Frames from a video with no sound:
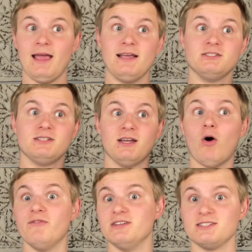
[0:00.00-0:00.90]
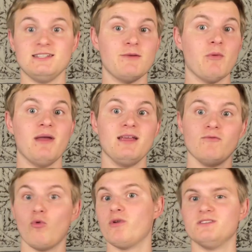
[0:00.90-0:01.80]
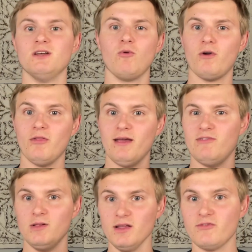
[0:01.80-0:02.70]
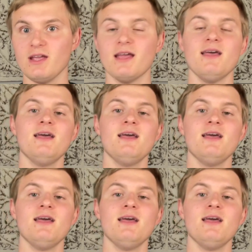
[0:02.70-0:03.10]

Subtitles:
as obviously Tampa Bay and Florida has done a lot of the heavy lifting,